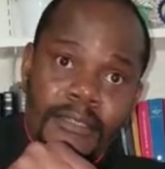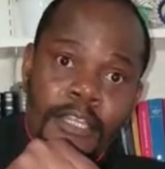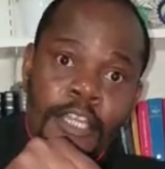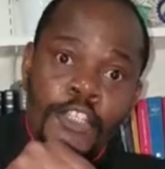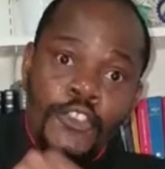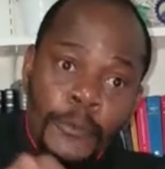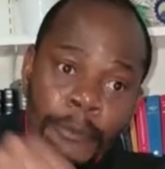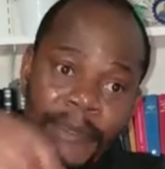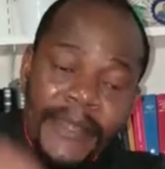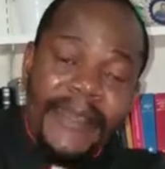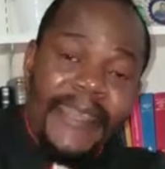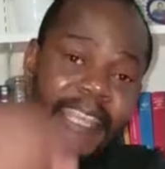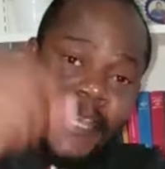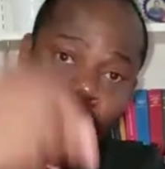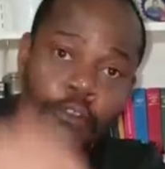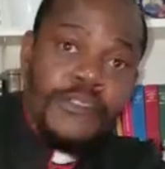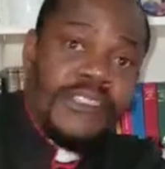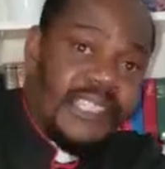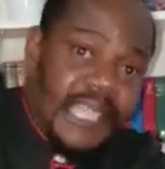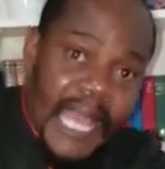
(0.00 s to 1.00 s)
to be
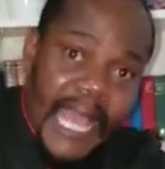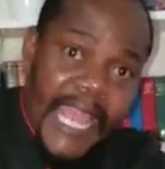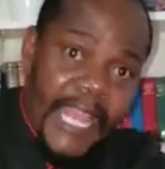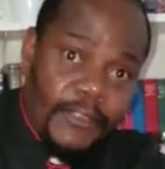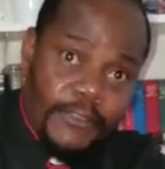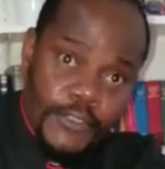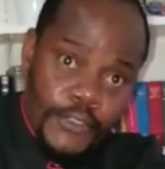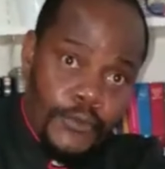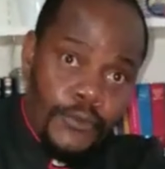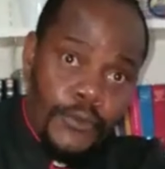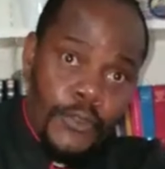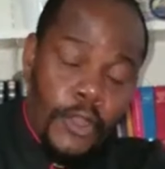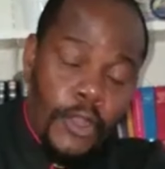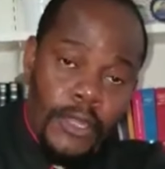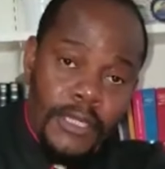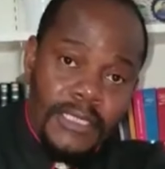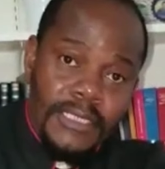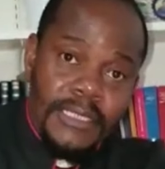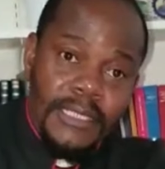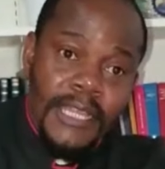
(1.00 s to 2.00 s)
reconciled to
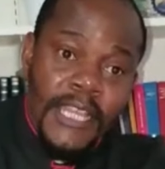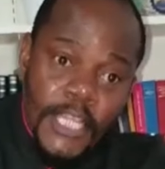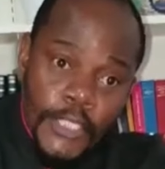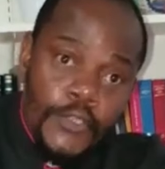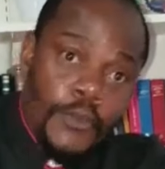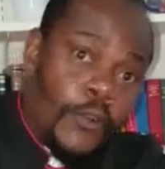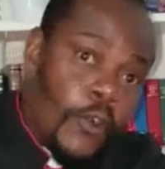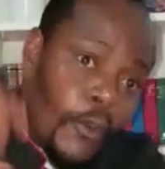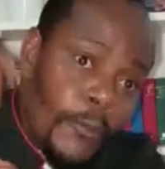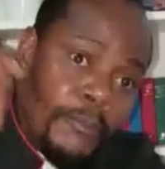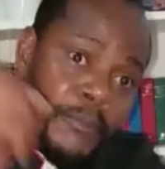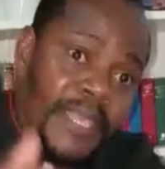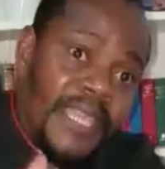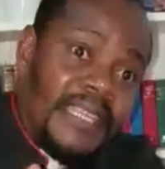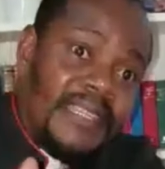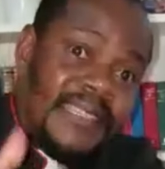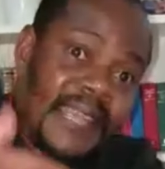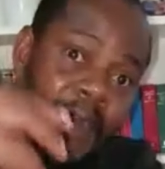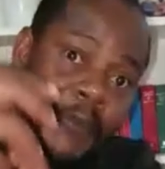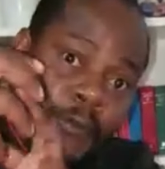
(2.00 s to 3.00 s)
God, to
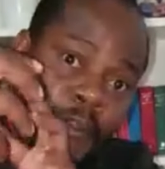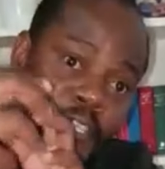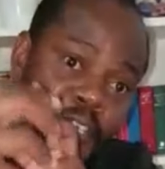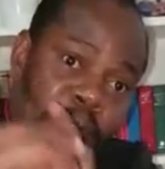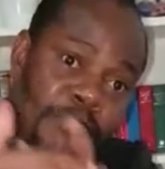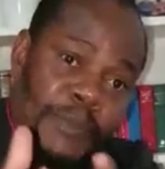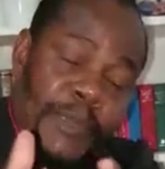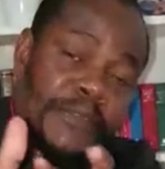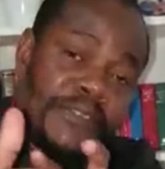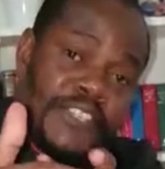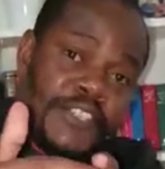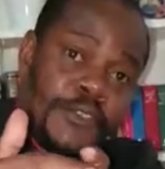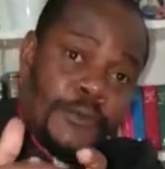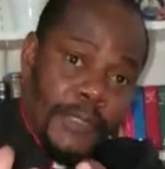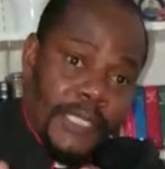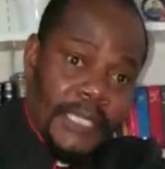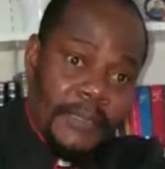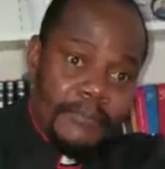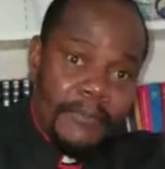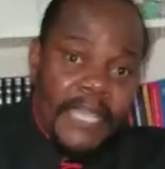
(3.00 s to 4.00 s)
commit our spirits to
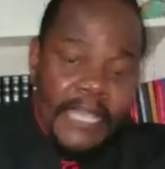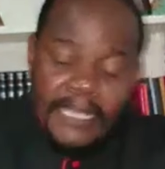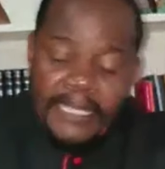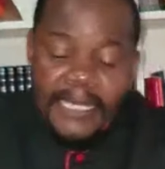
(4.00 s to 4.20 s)
him.